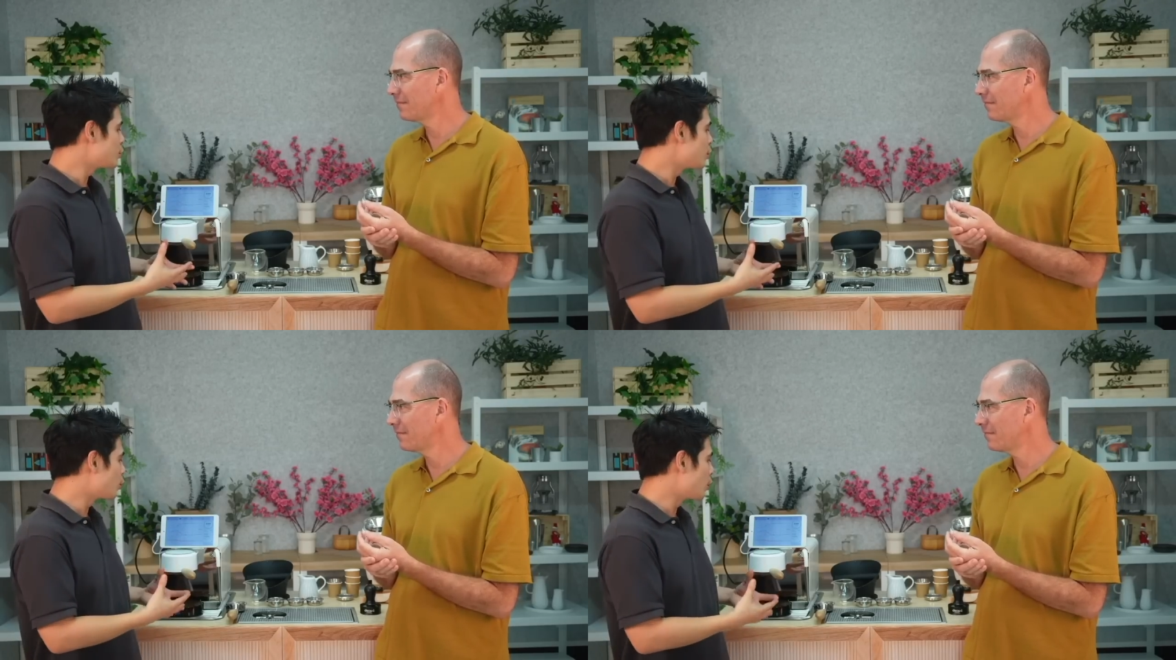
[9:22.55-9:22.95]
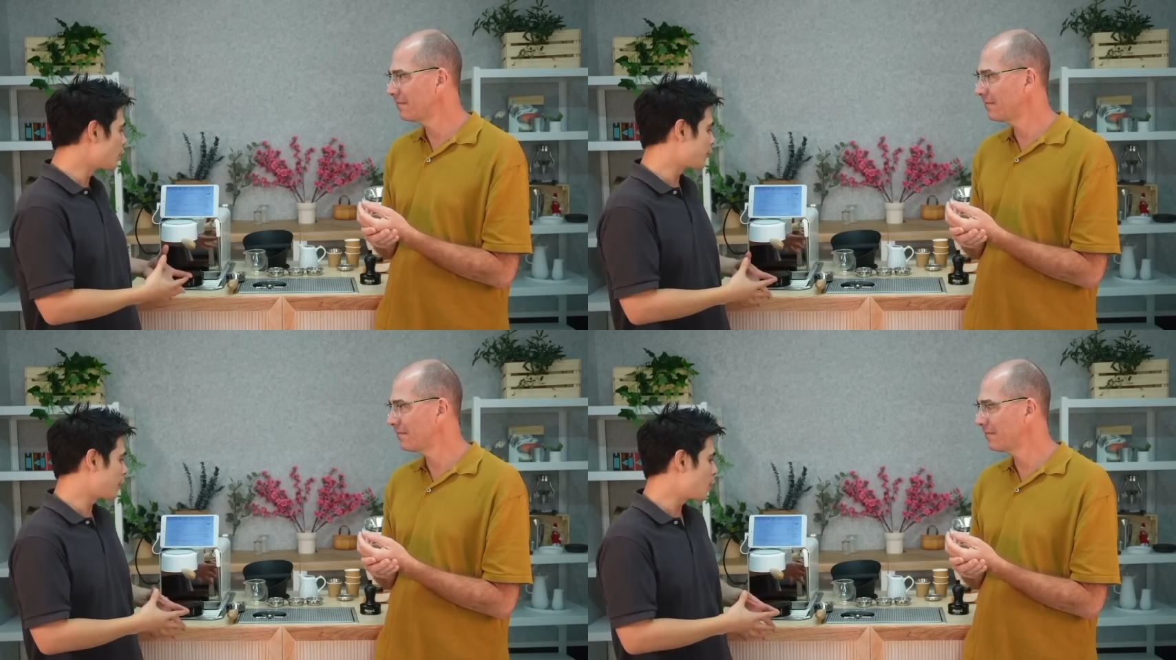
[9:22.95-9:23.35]
Speaker 1: to your
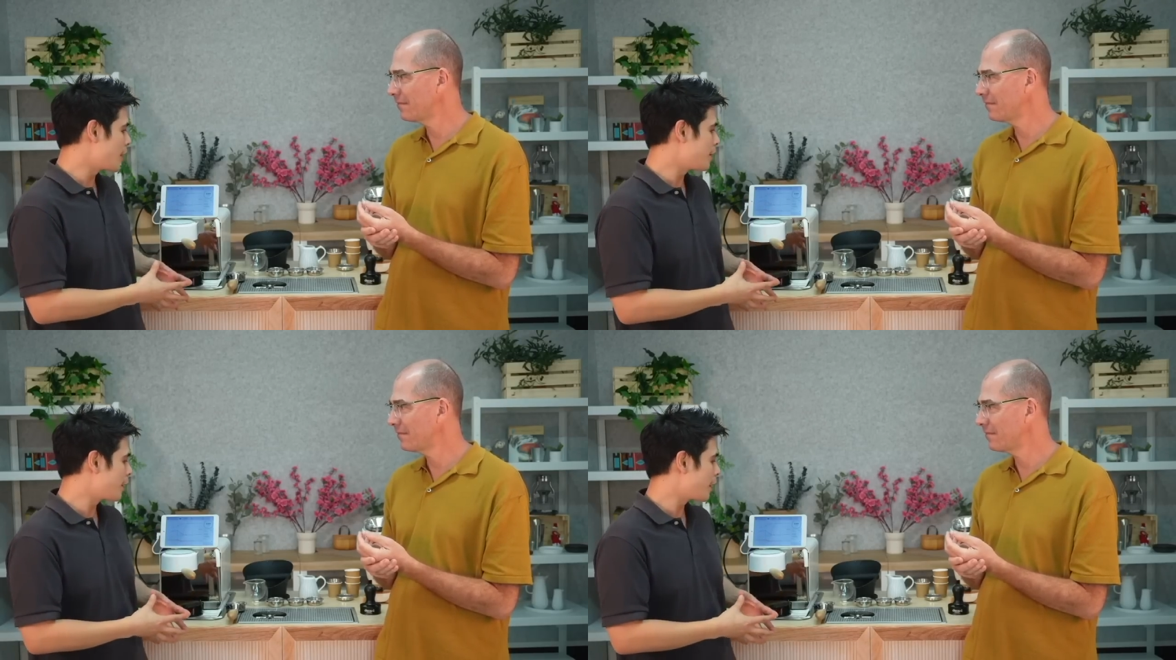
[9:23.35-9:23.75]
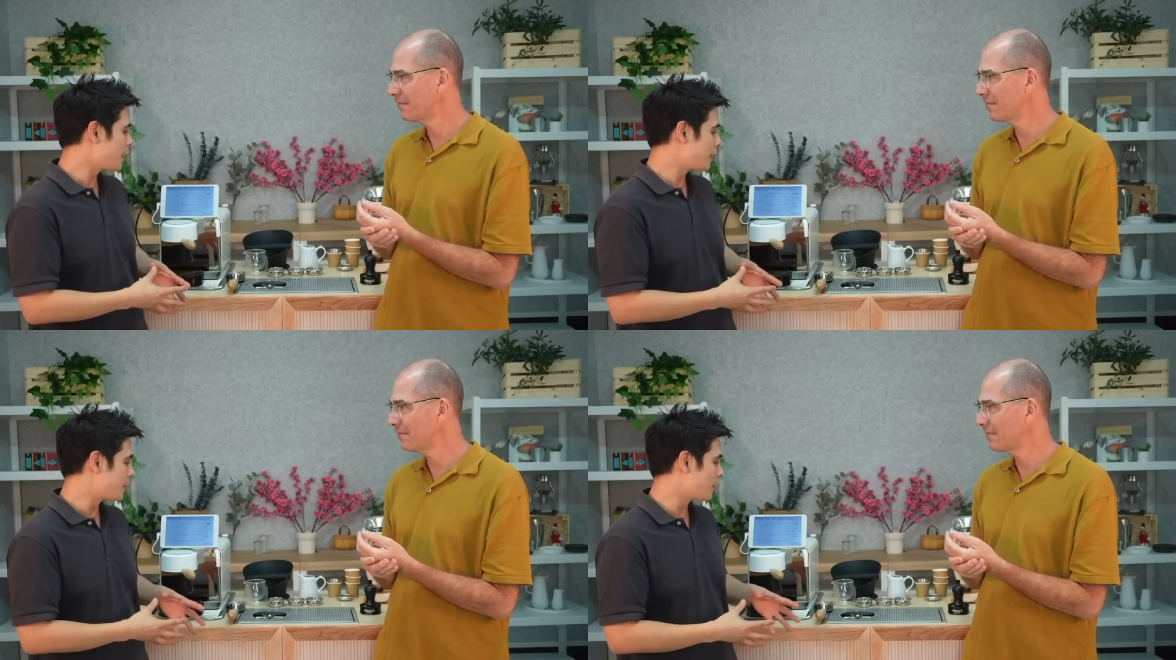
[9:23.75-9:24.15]
workflow in
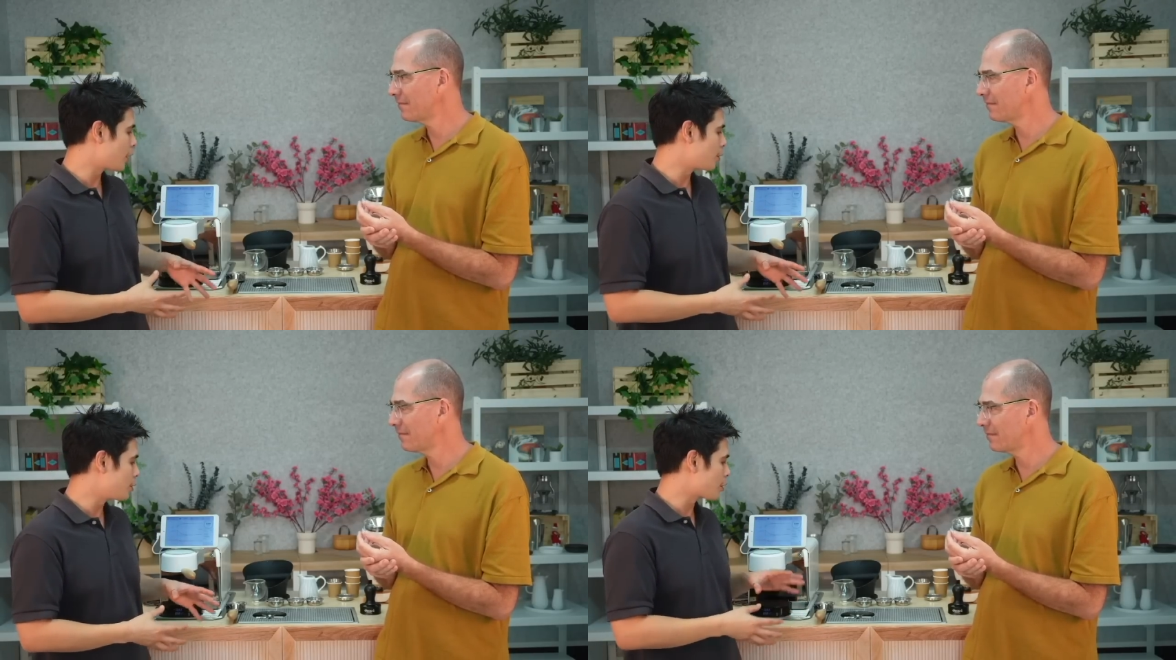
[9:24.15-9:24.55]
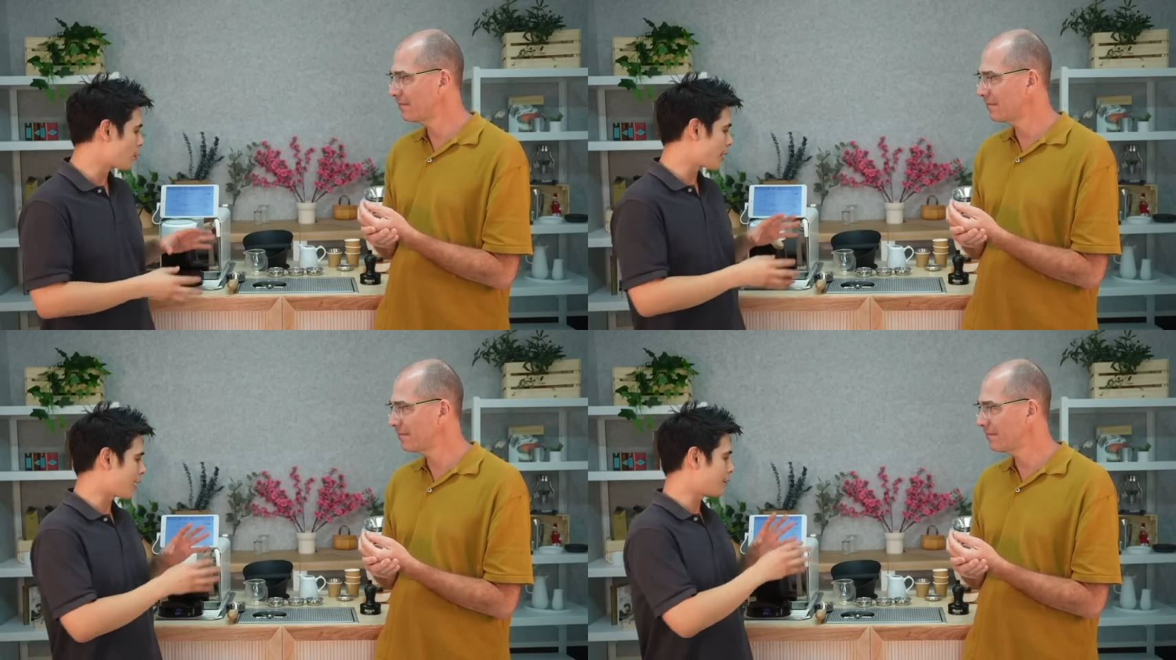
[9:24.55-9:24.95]
that you know you
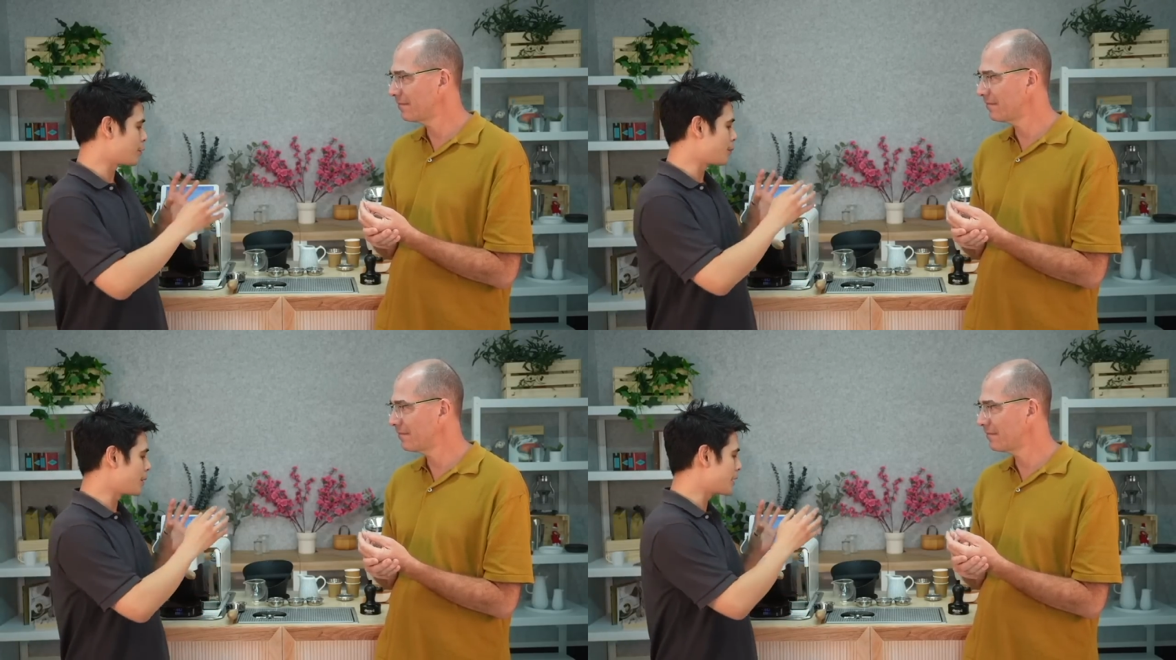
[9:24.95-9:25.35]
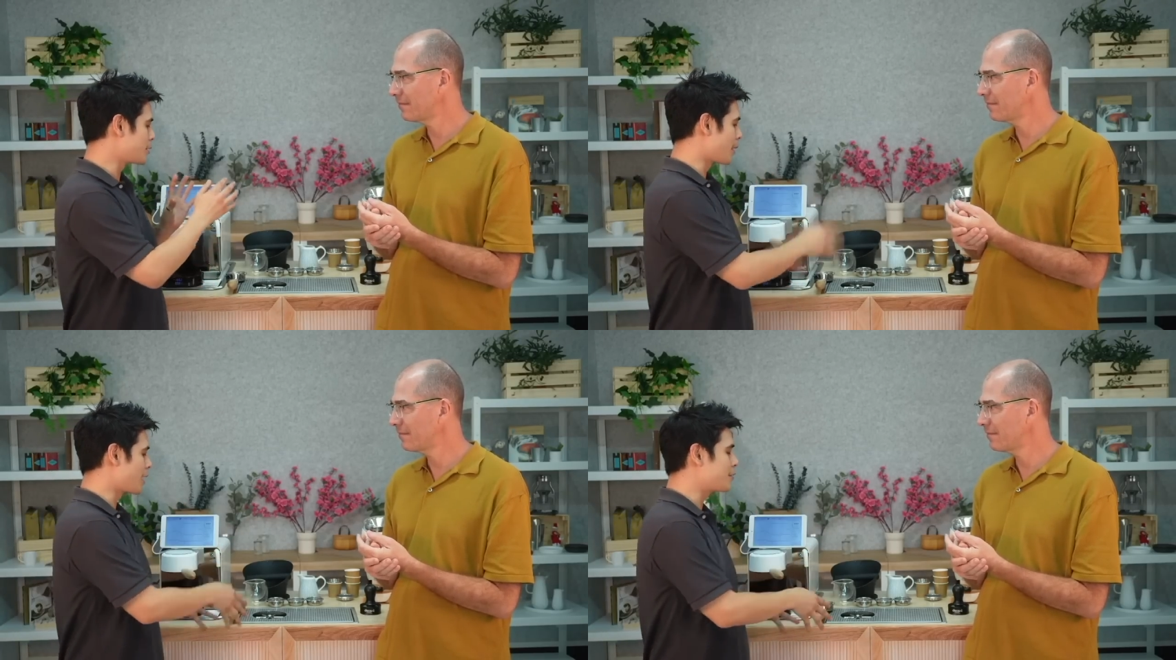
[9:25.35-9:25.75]
don't have to be
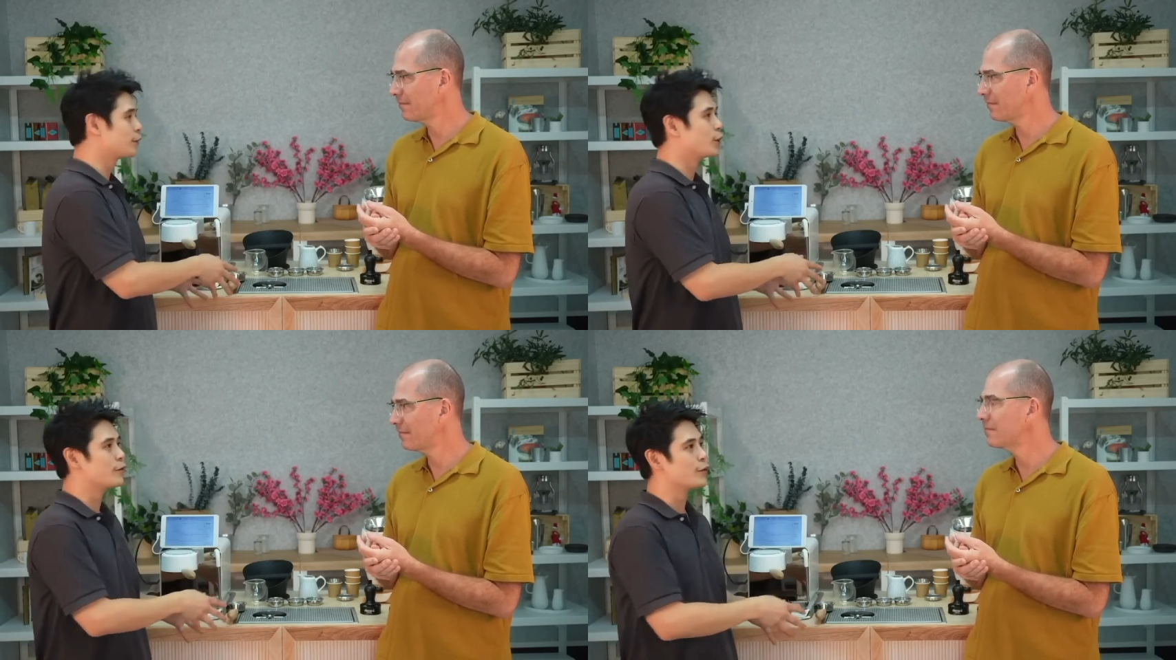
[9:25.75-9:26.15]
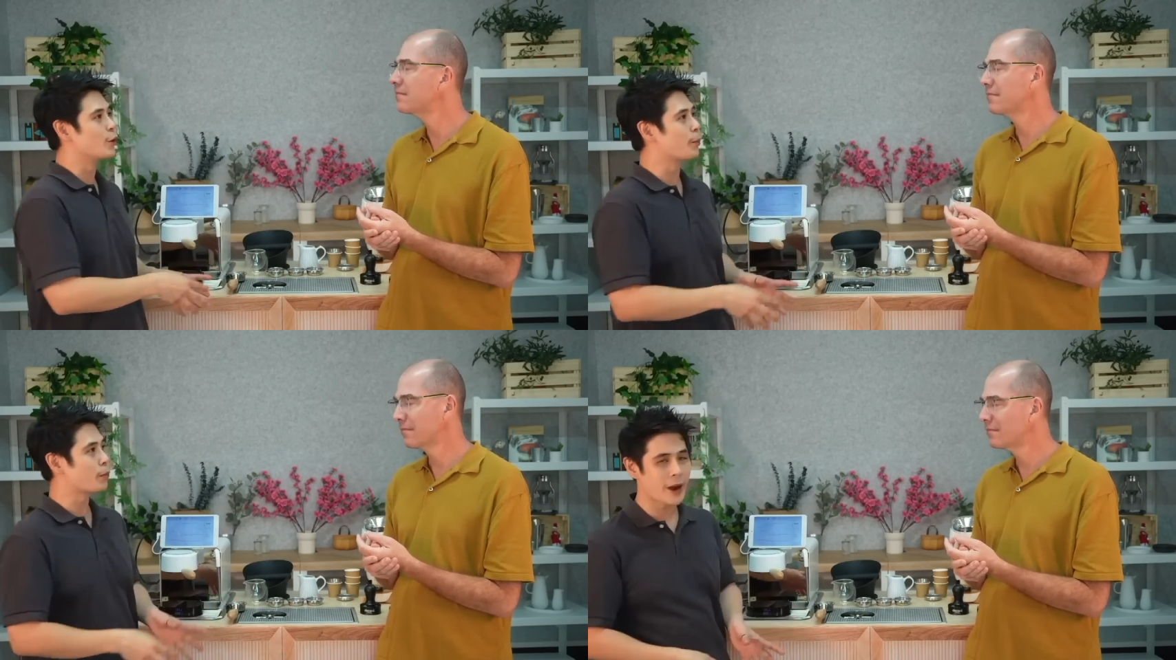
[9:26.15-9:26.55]
as mindful over
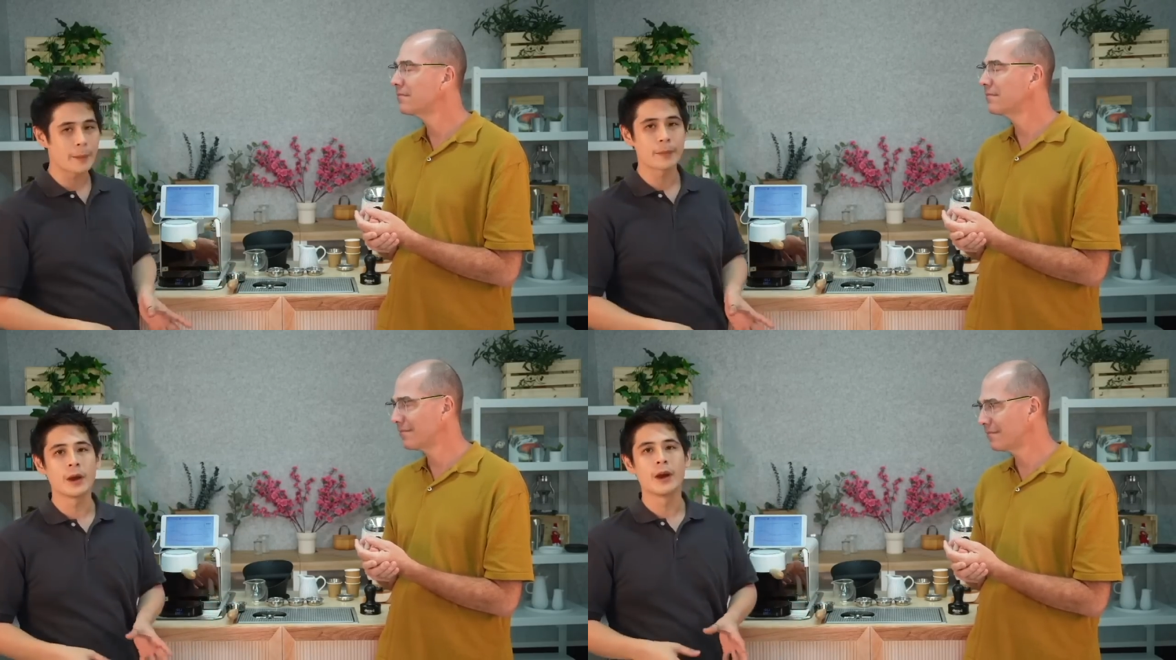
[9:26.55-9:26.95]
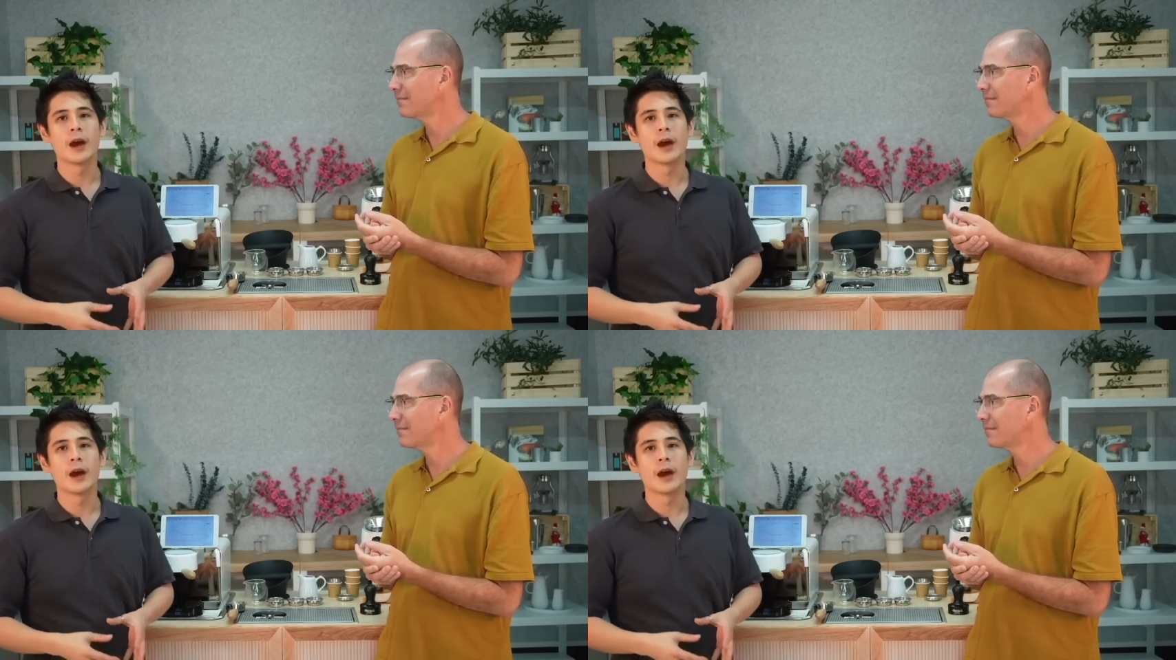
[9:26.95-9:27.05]
your prep.